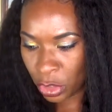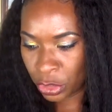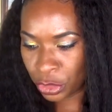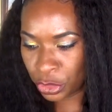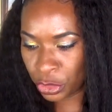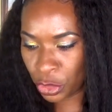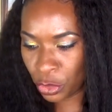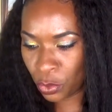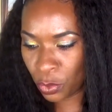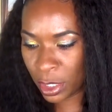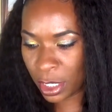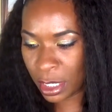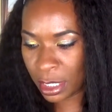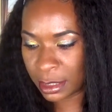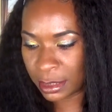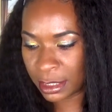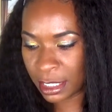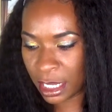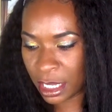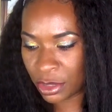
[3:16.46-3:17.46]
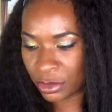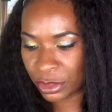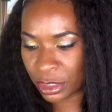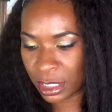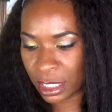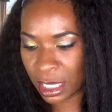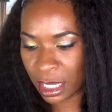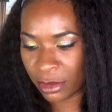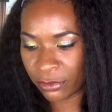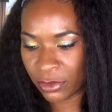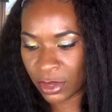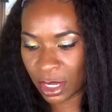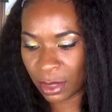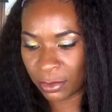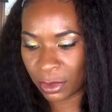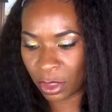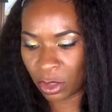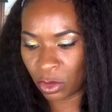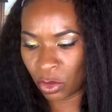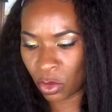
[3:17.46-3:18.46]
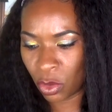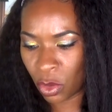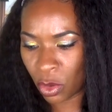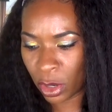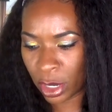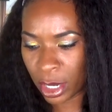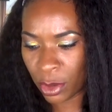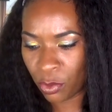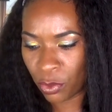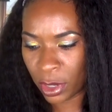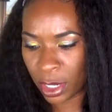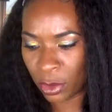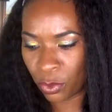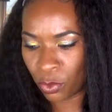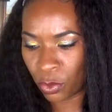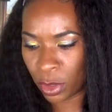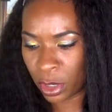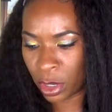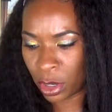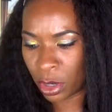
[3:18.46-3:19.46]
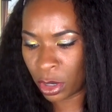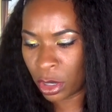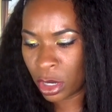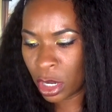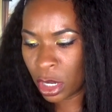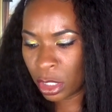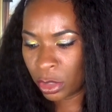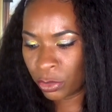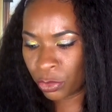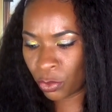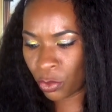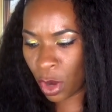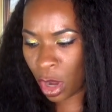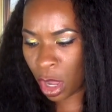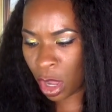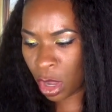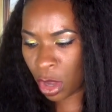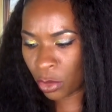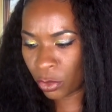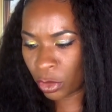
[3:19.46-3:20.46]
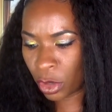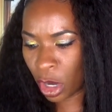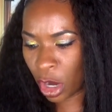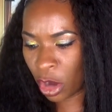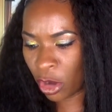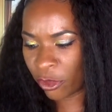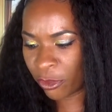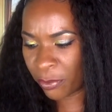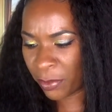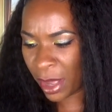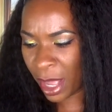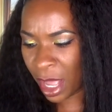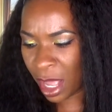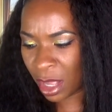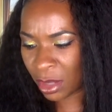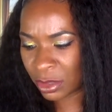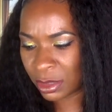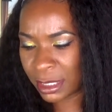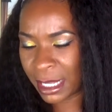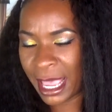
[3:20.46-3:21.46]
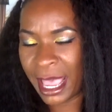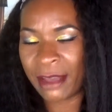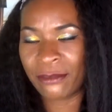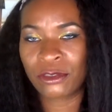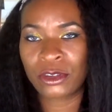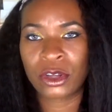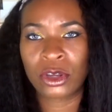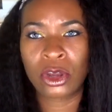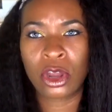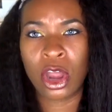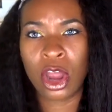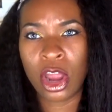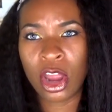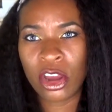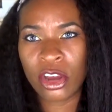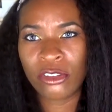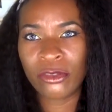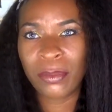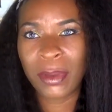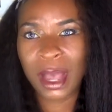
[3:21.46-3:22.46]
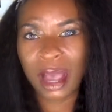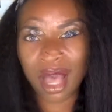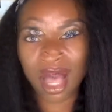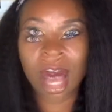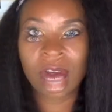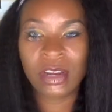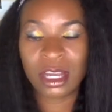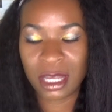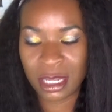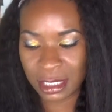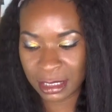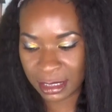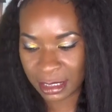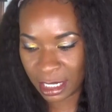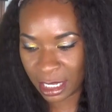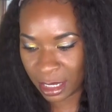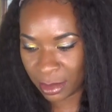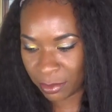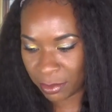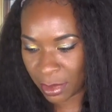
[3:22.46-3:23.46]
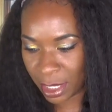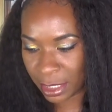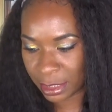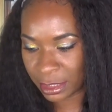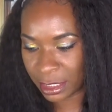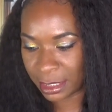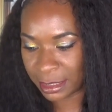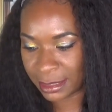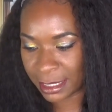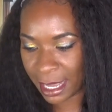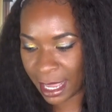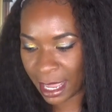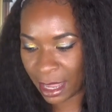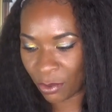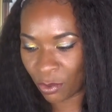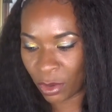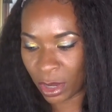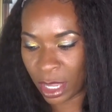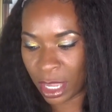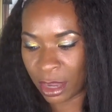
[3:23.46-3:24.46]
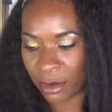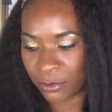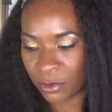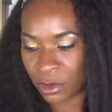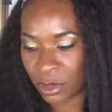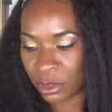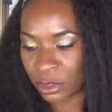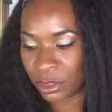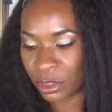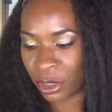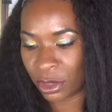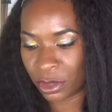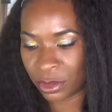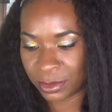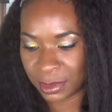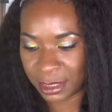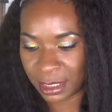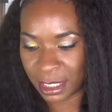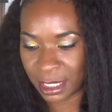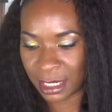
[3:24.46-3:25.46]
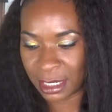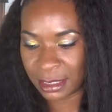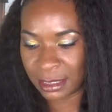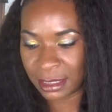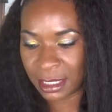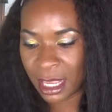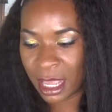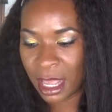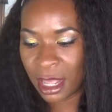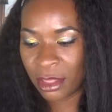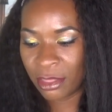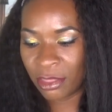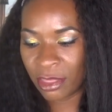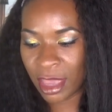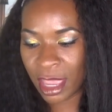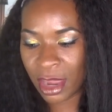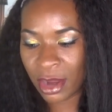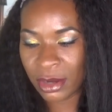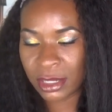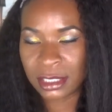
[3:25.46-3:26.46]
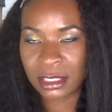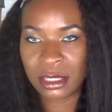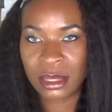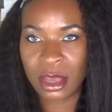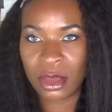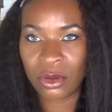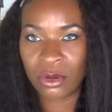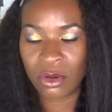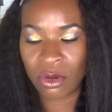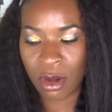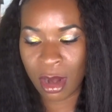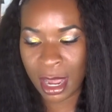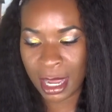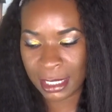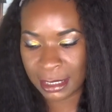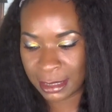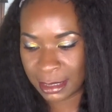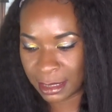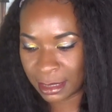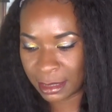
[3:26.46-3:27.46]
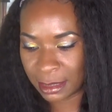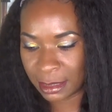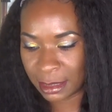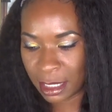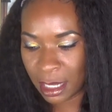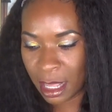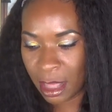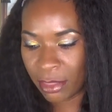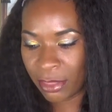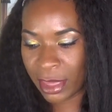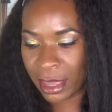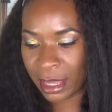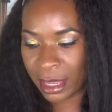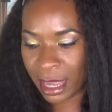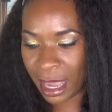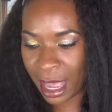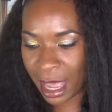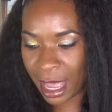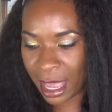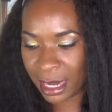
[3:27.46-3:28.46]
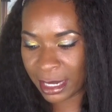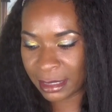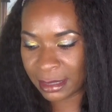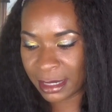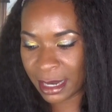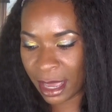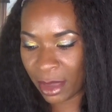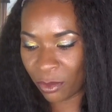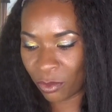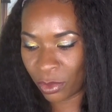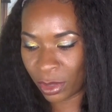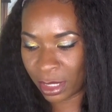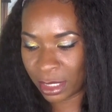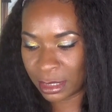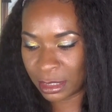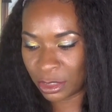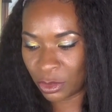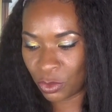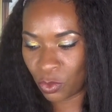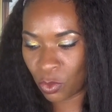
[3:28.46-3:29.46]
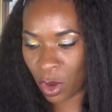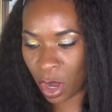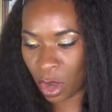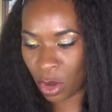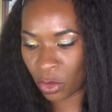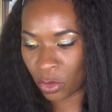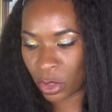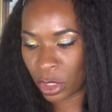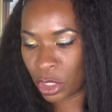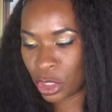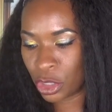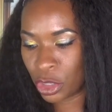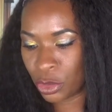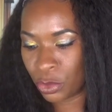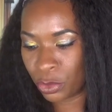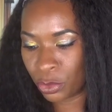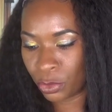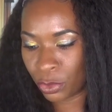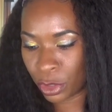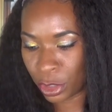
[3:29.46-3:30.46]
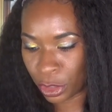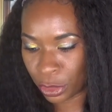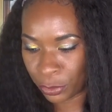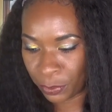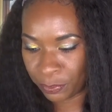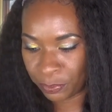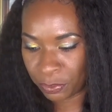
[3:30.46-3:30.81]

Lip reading: Do we continue to give him the glory when we're thrown curveballs after curveball? Pray for contentment today, whatever your circumstance. There is no crisis that God is not willing to walk you through.